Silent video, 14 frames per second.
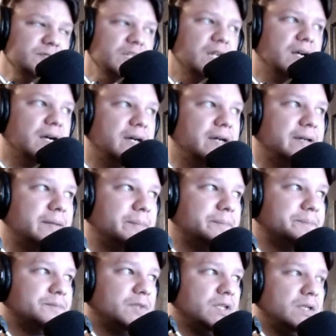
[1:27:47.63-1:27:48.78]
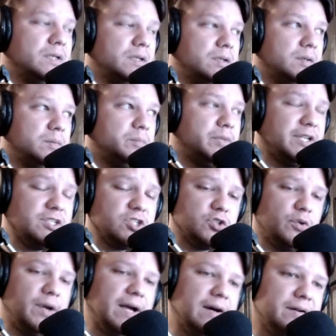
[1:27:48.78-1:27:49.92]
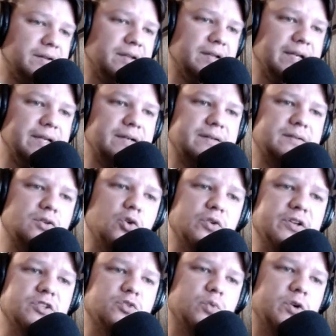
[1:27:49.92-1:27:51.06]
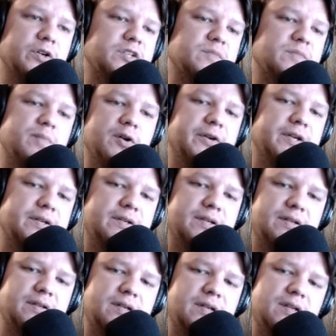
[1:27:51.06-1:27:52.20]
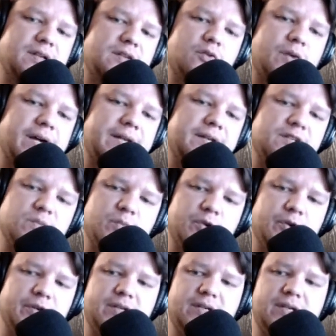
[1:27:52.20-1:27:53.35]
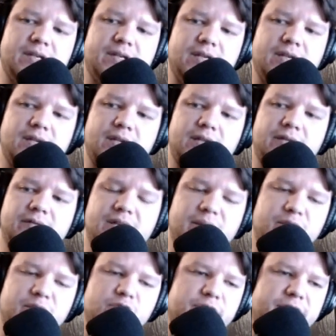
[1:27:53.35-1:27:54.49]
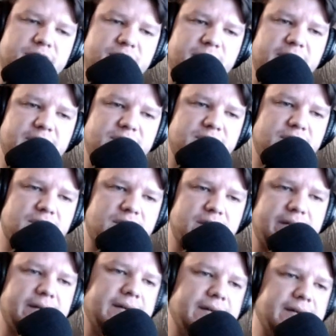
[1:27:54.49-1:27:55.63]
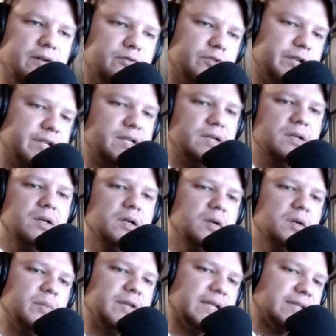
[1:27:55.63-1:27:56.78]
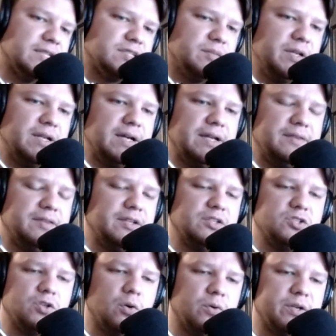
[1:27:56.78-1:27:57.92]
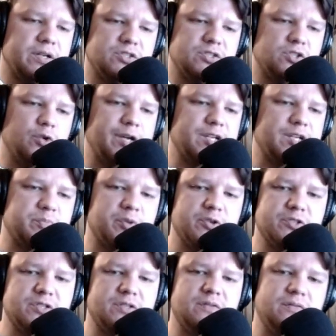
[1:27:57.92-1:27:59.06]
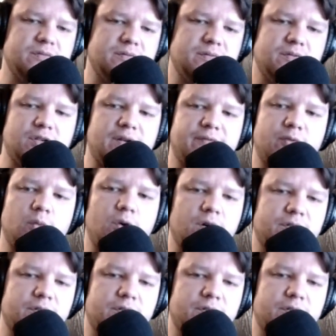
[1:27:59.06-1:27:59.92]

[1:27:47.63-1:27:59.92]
But yeah. Um, but that's just the reality. Like Tolkien's work is brilliant, and, and the writing is brilliant, and, and the imagery is amazing, and, and I love reading it. But that doesn't yeah. mean I think Tolkien is the greatest person to ever walk